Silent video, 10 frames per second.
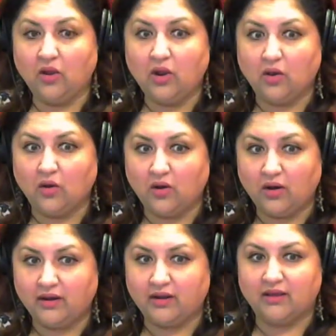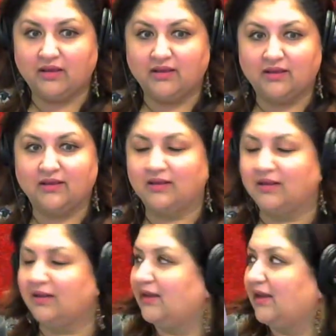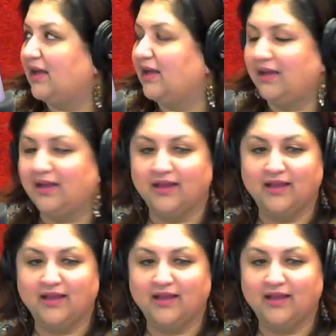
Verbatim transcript: lord. Seriously.